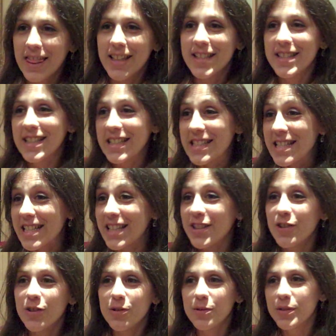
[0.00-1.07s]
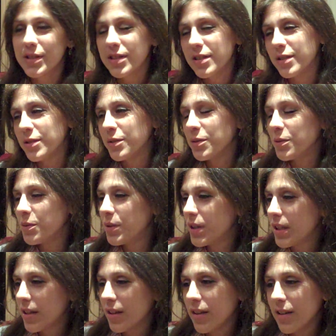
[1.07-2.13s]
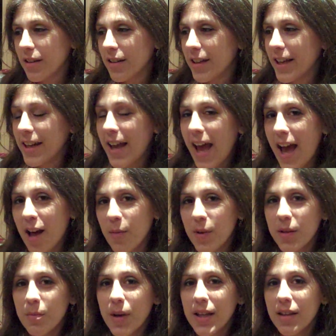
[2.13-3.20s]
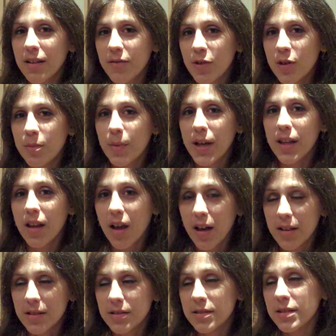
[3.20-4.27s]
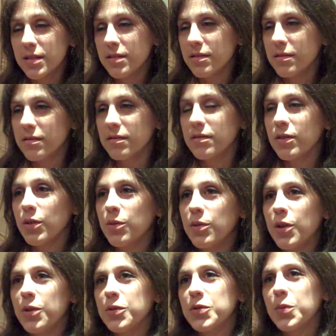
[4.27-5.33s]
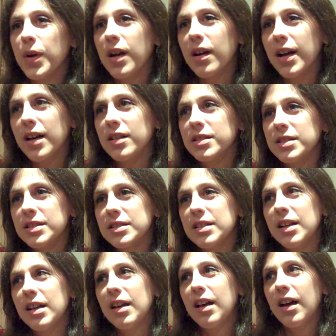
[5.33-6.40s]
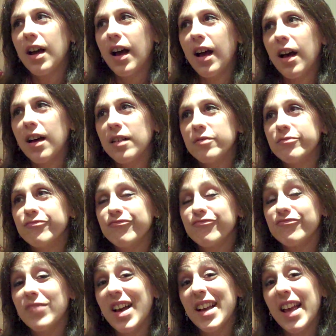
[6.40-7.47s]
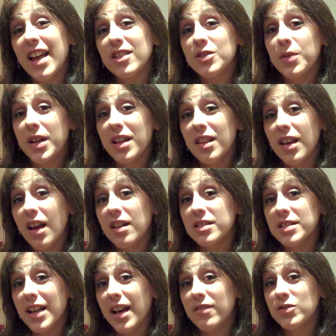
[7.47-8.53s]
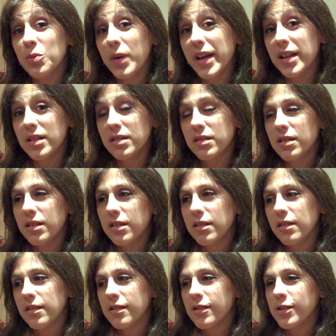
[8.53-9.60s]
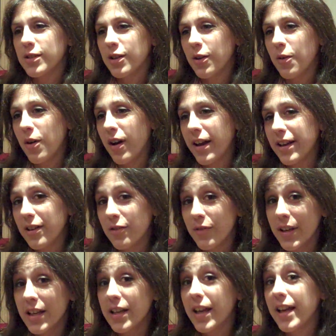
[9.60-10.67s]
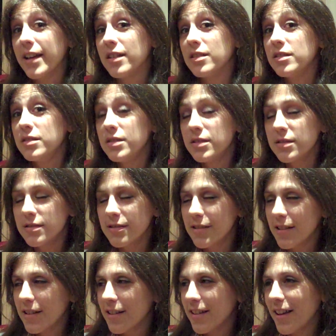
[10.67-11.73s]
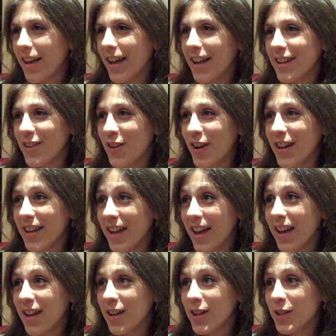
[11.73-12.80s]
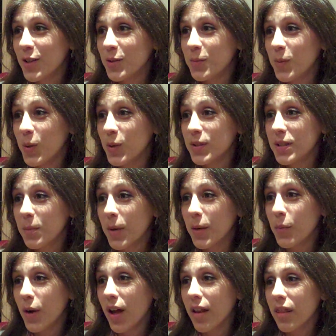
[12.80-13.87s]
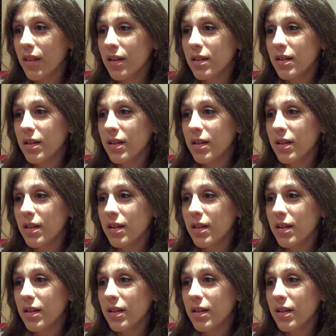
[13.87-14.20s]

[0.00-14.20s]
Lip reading: this continues to inhabit my liver, my lungs, and who knows where else, I can't do anything else. I have to wait. So I have inhaled, and I am holding my breath,